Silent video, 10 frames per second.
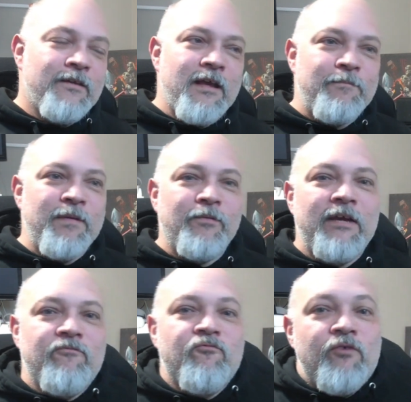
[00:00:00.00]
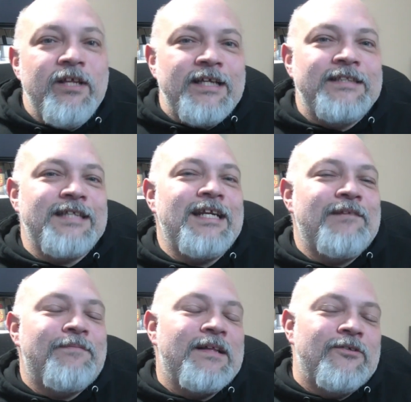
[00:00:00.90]
people get really excited
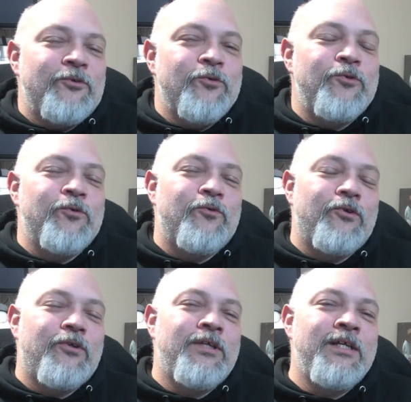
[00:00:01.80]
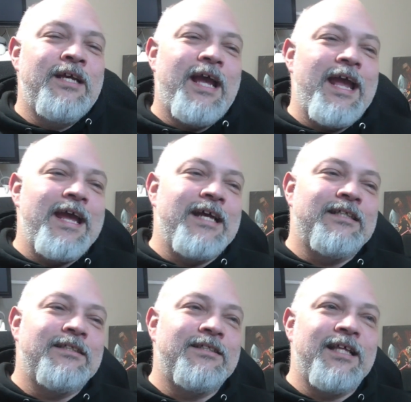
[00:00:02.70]
about the new tool,
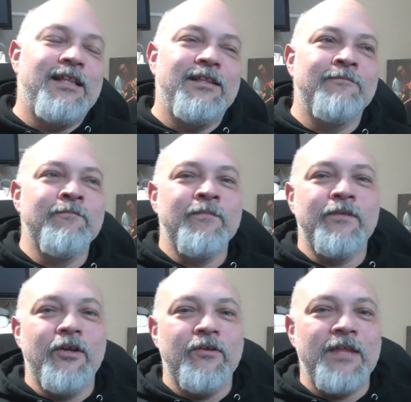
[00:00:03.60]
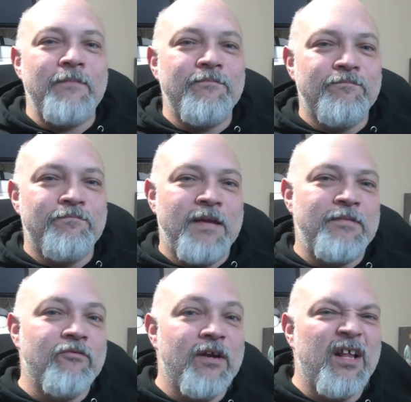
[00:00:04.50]
and then, they
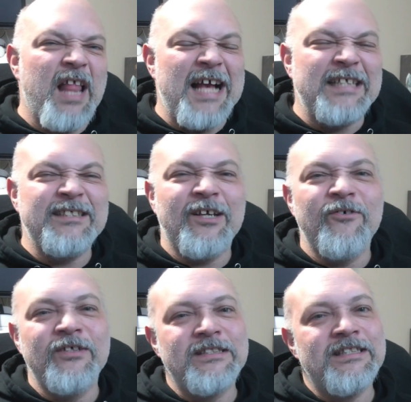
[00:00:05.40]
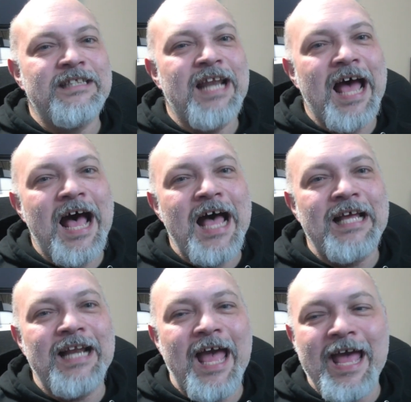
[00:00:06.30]
maybe realize, oh, it's
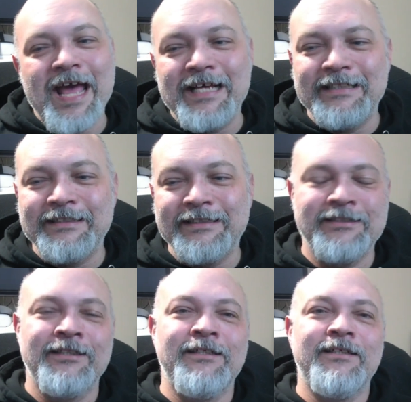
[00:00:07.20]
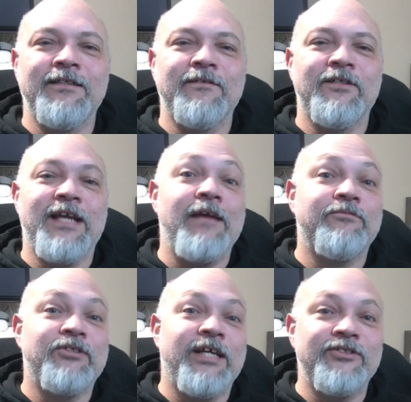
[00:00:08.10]
not as
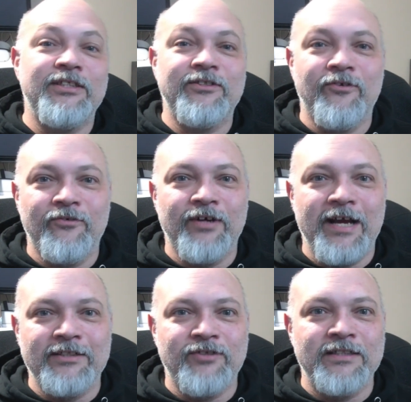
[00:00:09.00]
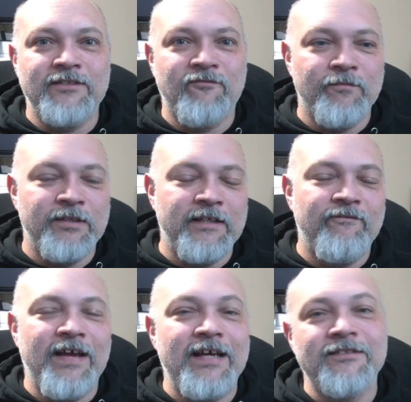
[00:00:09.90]
game-changing or as transformative
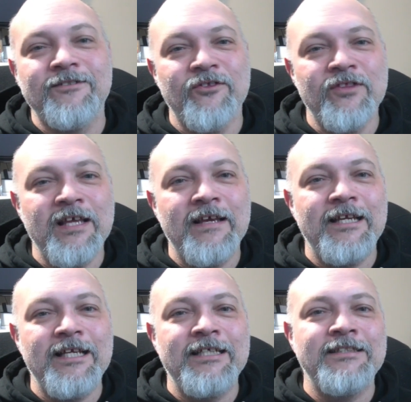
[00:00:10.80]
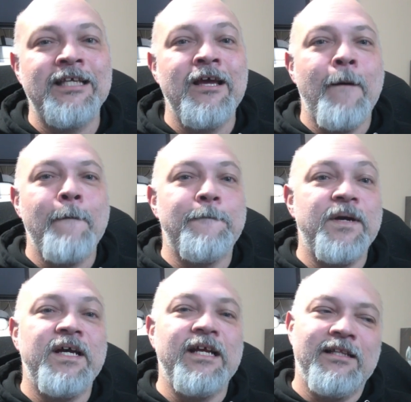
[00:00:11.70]
as you think it is,
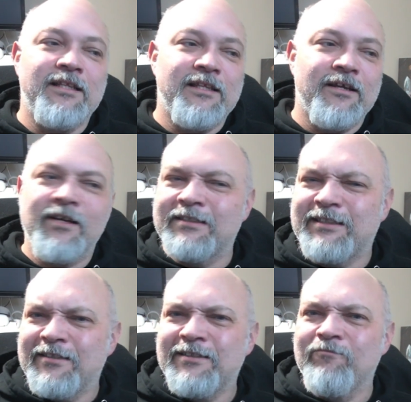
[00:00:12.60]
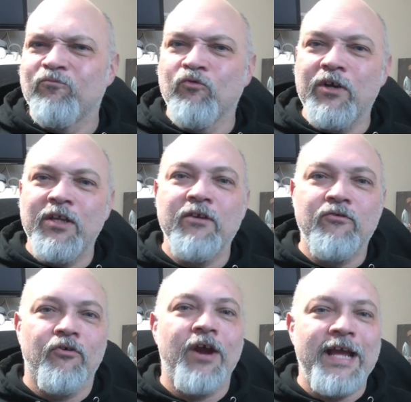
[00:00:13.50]
but there are still some really
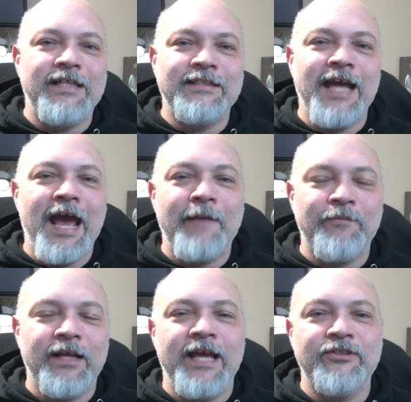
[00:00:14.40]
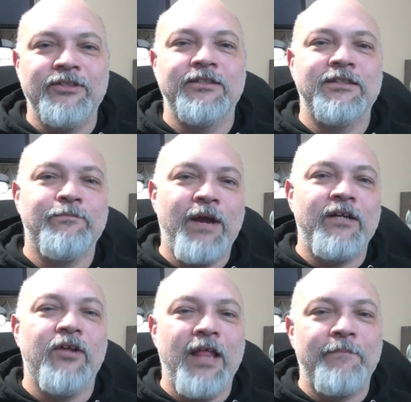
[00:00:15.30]
great applications,
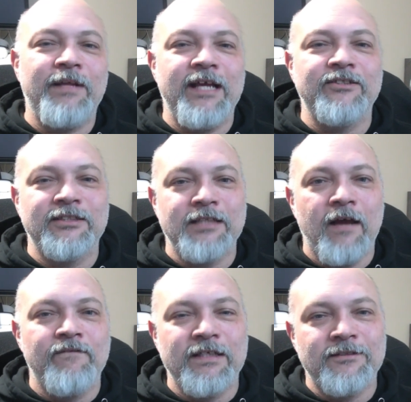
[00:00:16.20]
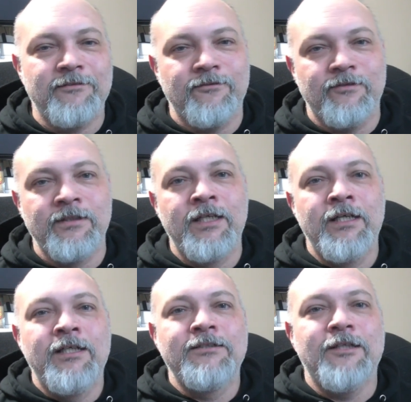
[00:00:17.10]
practical applications of this tool.
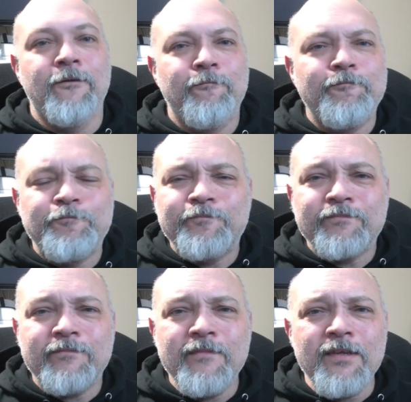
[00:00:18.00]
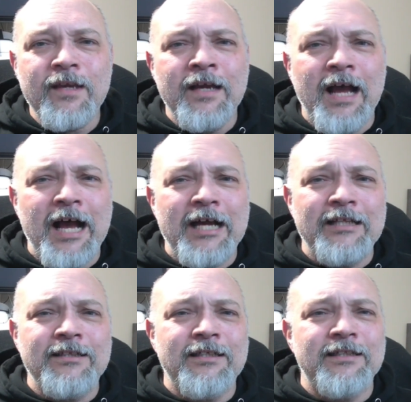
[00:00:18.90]
So
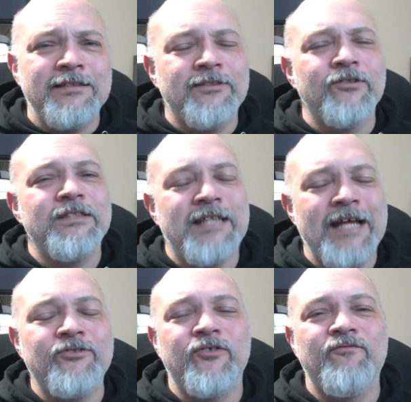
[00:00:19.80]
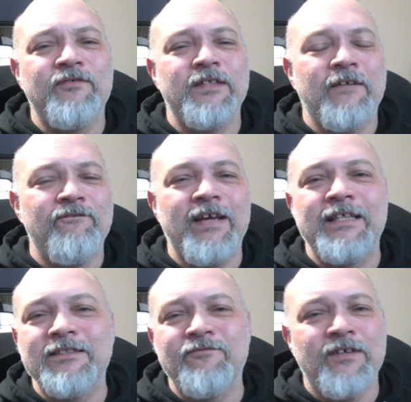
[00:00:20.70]
It's a natural
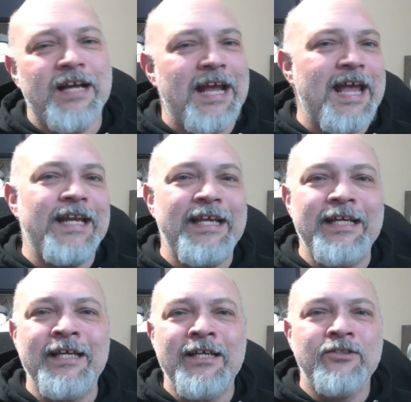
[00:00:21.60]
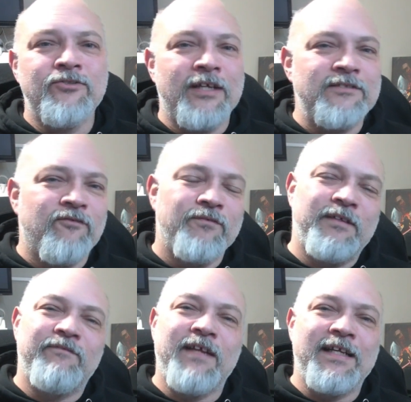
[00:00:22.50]
phase for any
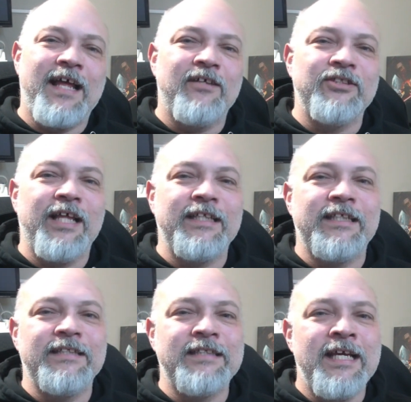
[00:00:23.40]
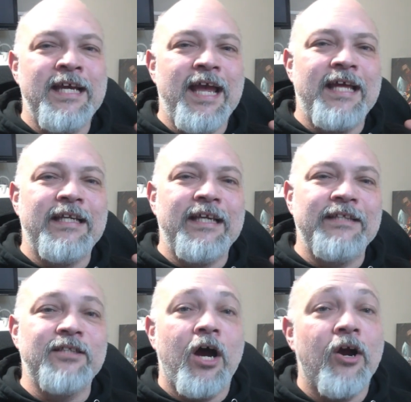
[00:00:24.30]
transformative technology like this, and
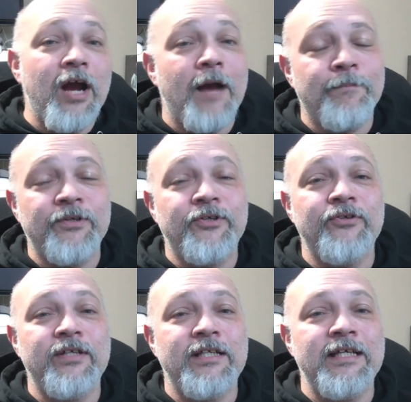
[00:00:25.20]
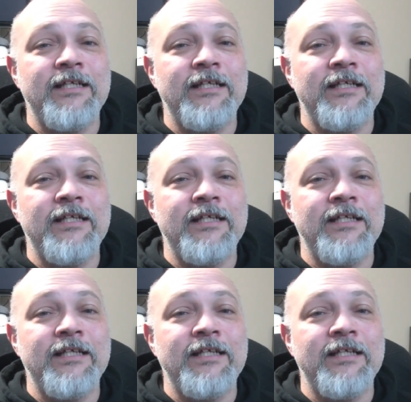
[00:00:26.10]
it's our opportunity